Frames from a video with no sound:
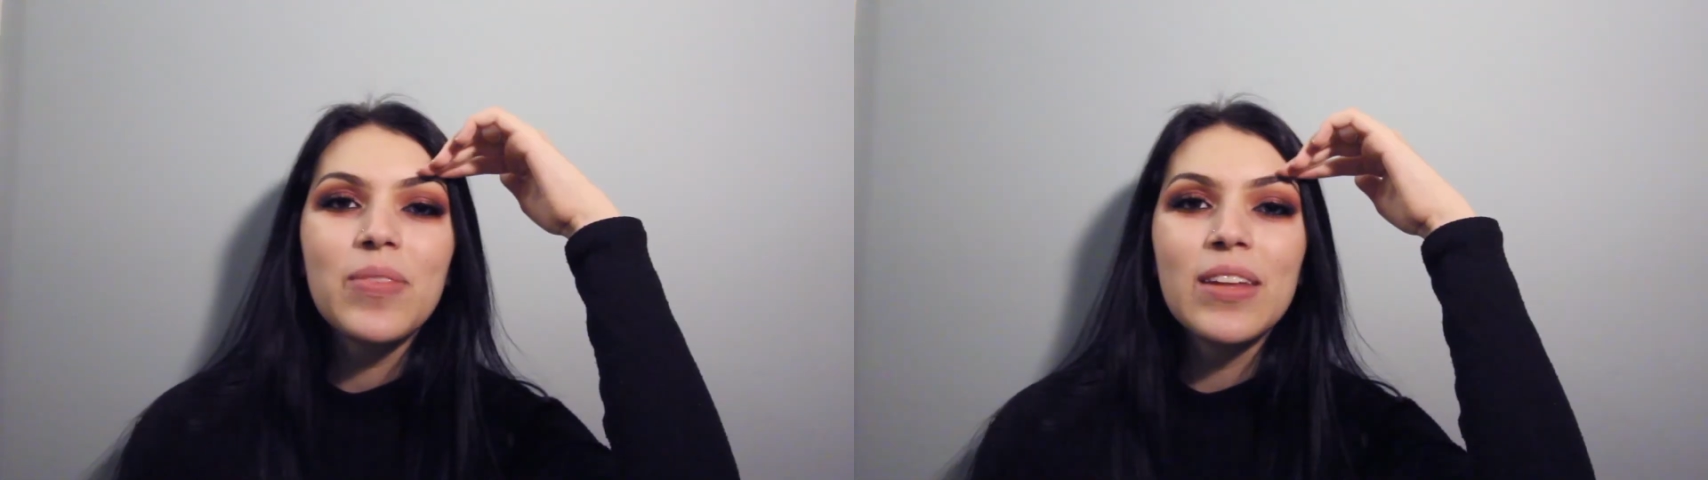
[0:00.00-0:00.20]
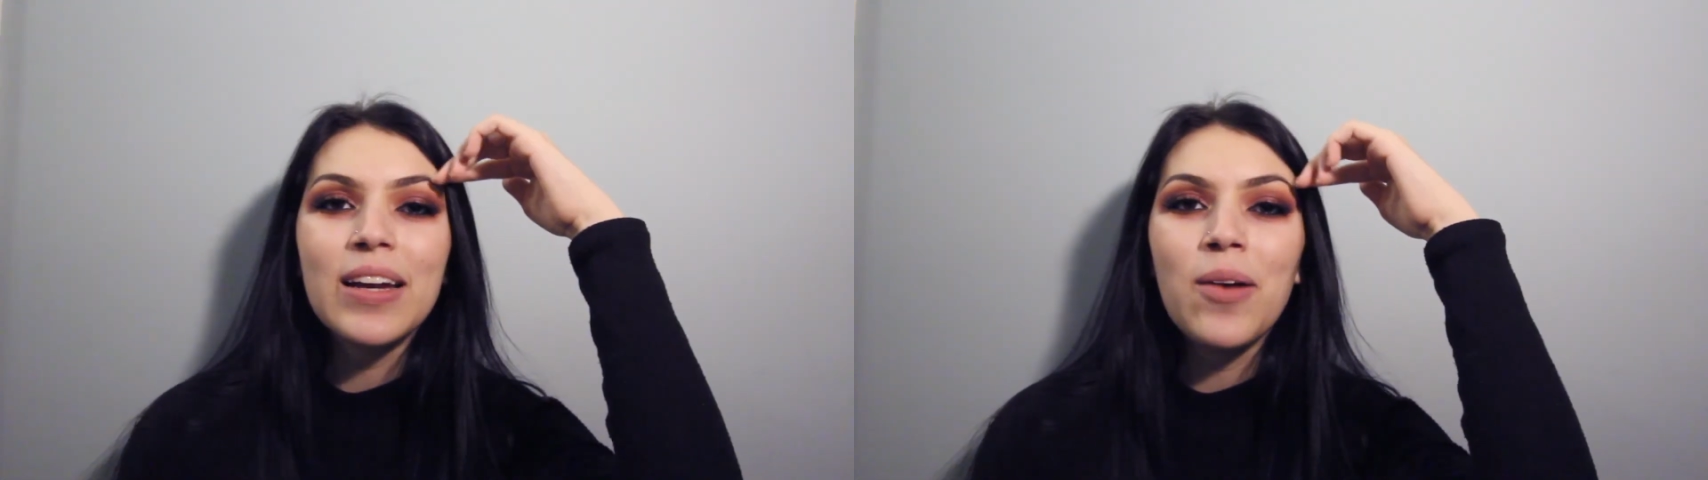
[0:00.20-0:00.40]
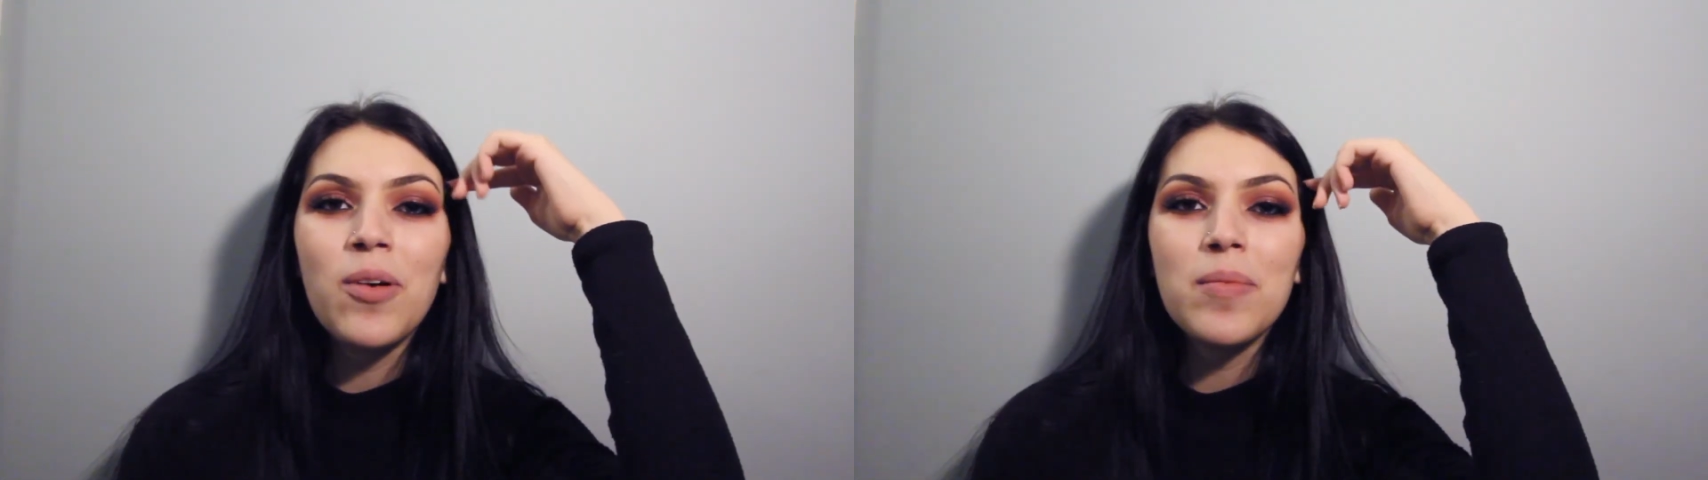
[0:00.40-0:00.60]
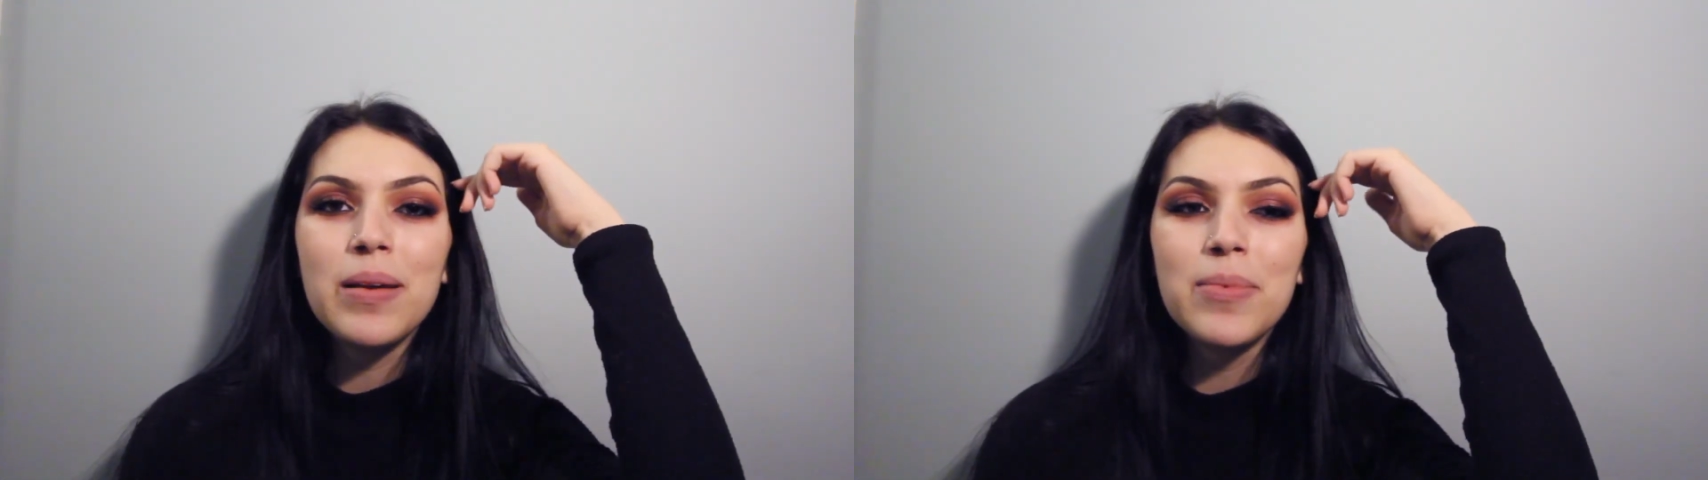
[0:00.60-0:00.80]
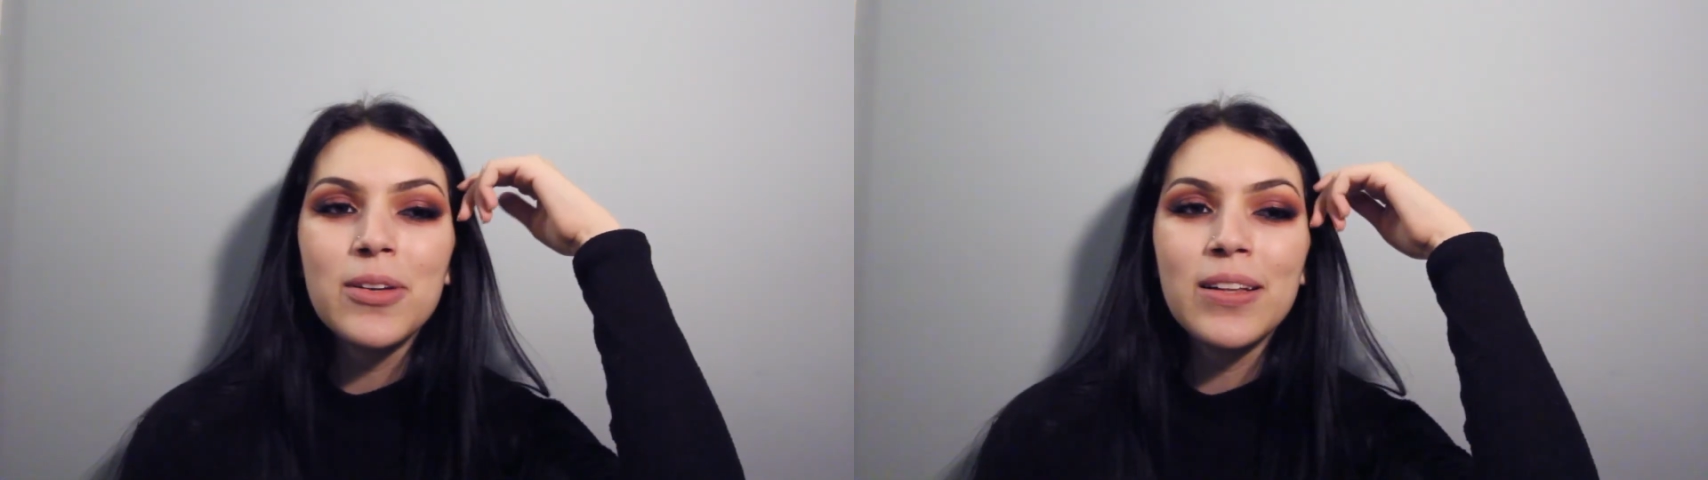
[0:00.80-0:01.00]
Like, I want
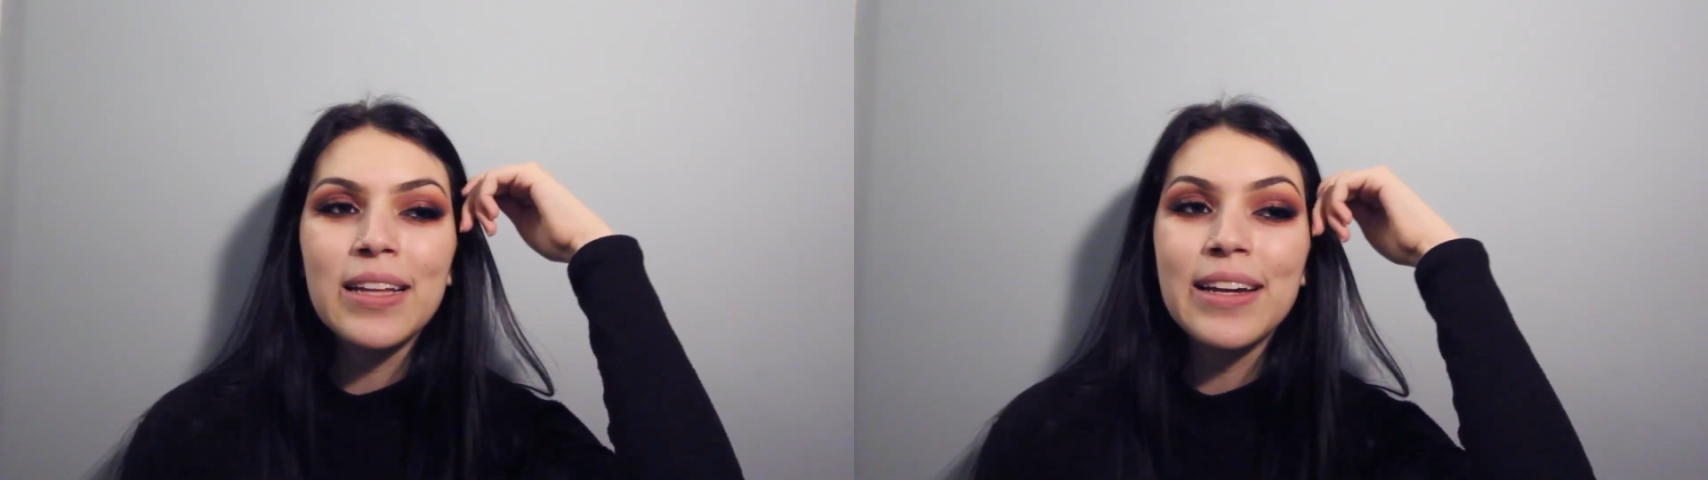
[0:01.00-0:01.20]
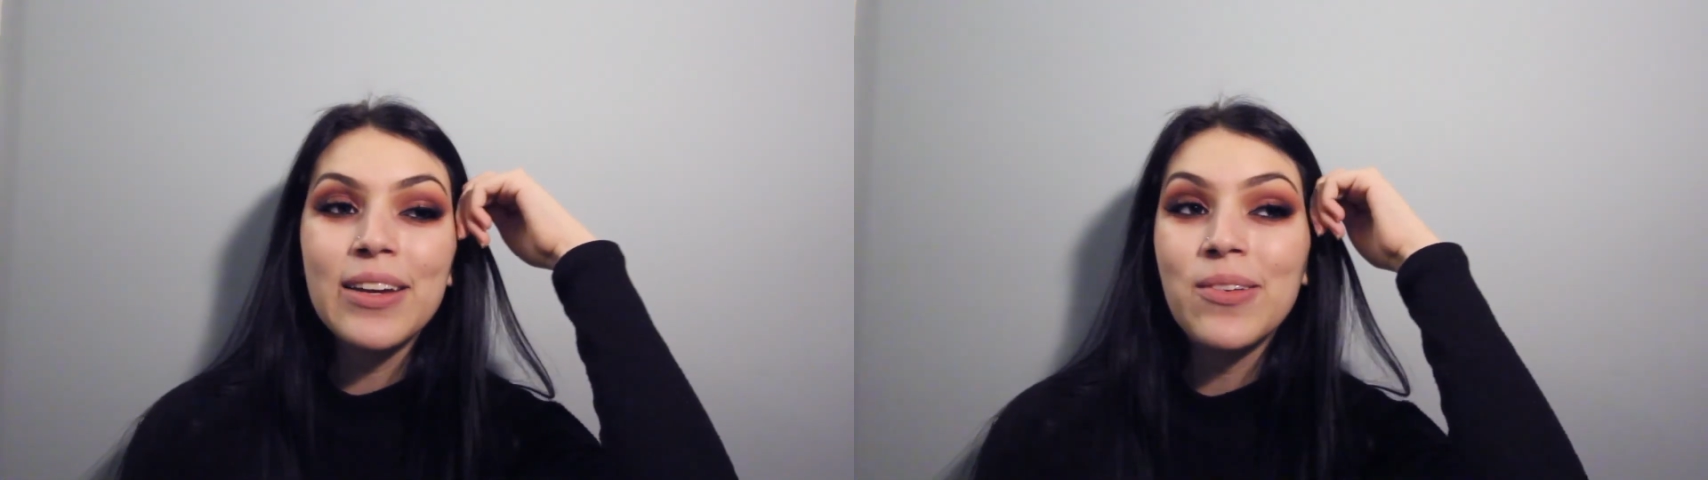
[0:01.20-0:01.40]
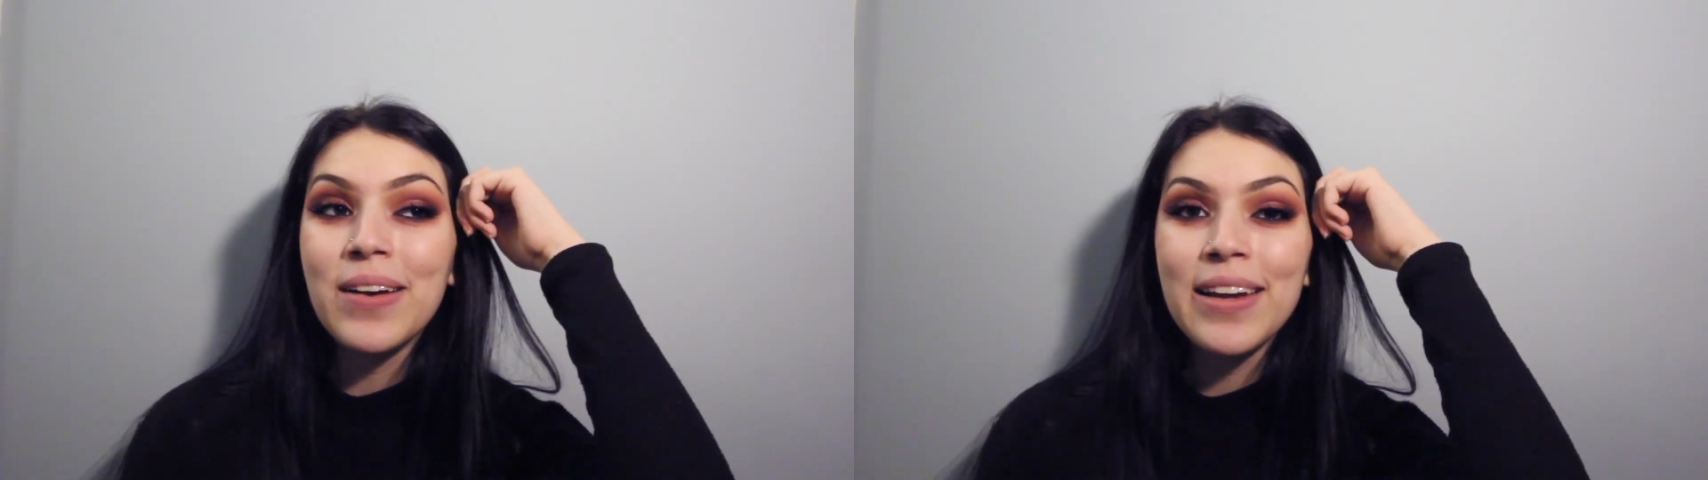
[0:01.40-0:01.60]
people to like who I